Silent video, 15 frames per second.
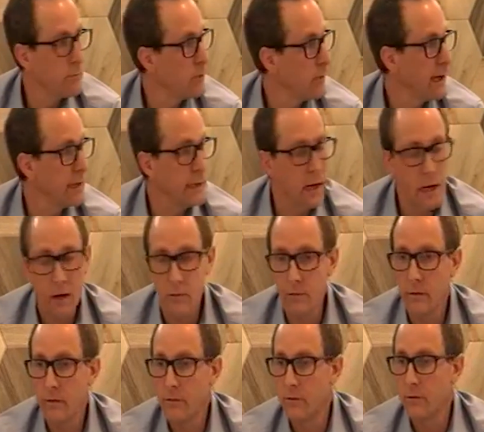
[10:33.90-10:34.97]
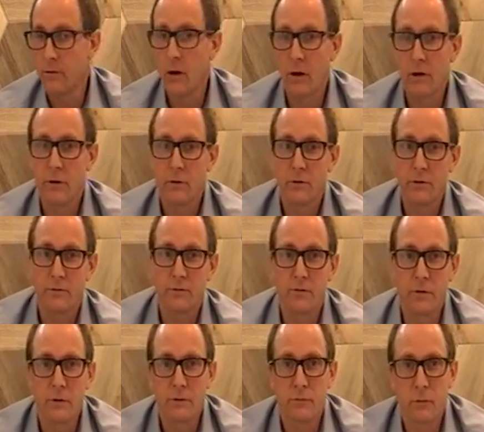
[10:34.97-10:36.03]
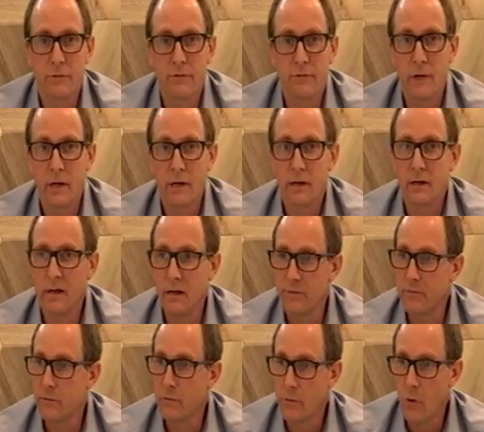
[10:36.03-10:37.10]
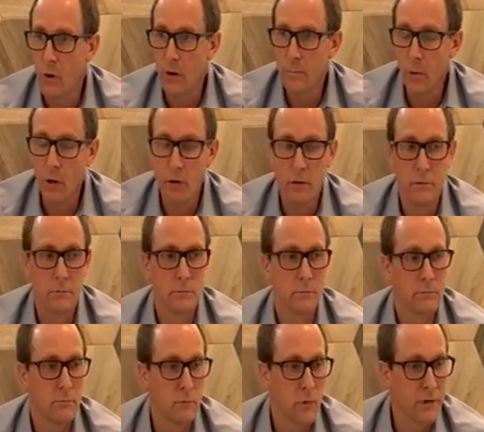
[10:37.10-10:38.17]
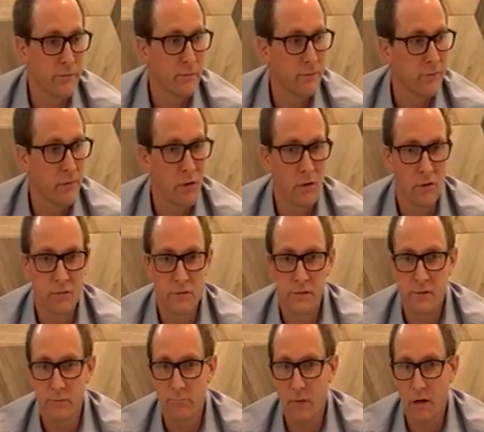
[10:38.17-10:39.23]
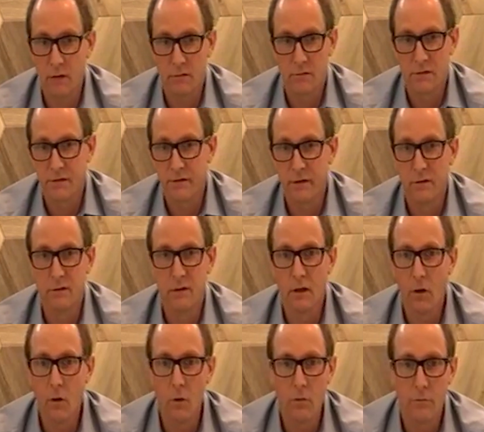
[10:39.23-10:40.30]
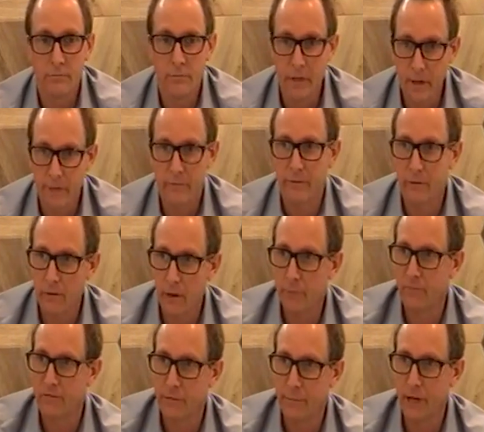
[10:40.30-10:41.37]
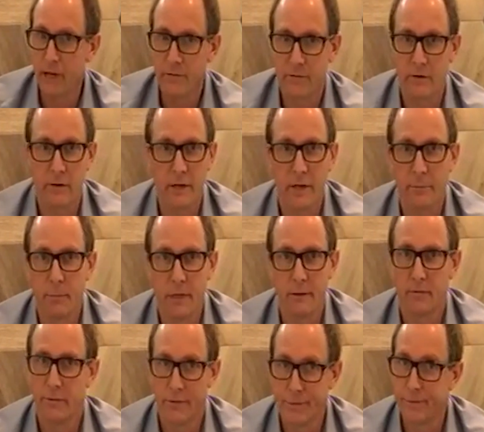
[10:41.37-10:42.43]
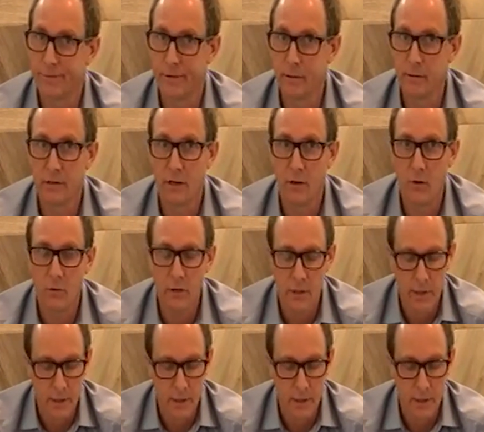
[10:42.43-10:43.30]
right now, there are no concerns with flooding. It's normal. River flows are still low. Yes, they're up from yesterday, but they're still low.